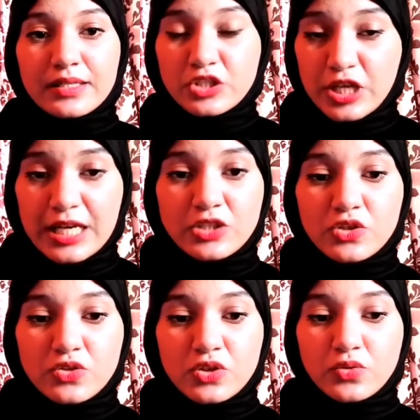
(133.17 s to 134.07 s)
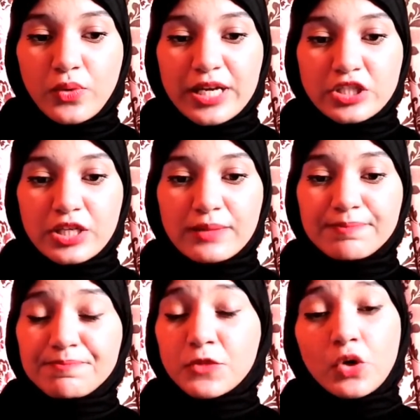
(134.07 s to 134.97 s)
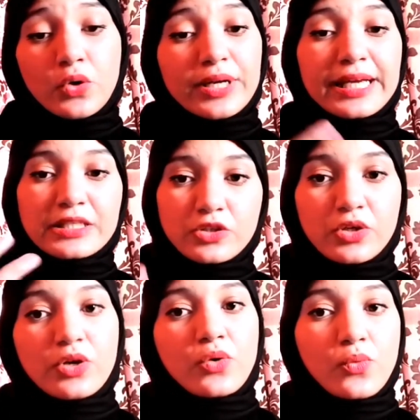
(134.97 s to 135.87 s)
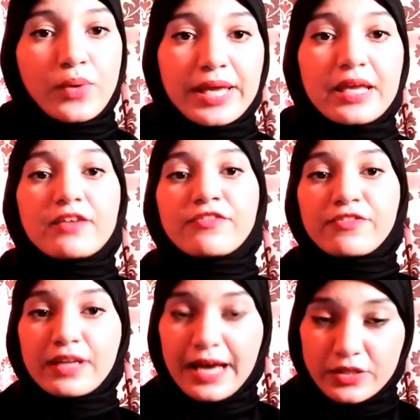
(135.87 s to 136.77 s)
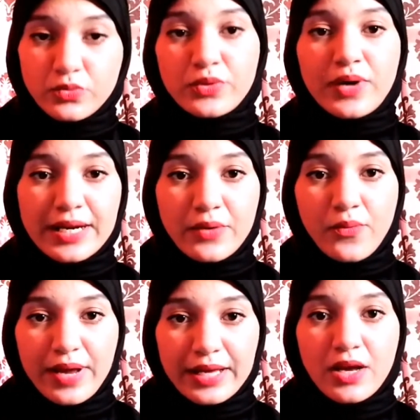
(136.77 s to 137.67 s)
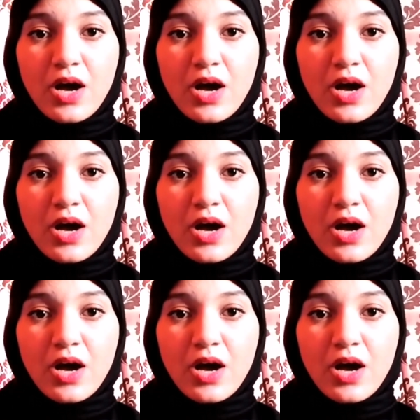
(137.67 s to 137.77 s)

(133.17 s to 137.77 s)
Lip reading: change the situation, or either we fly, we run away.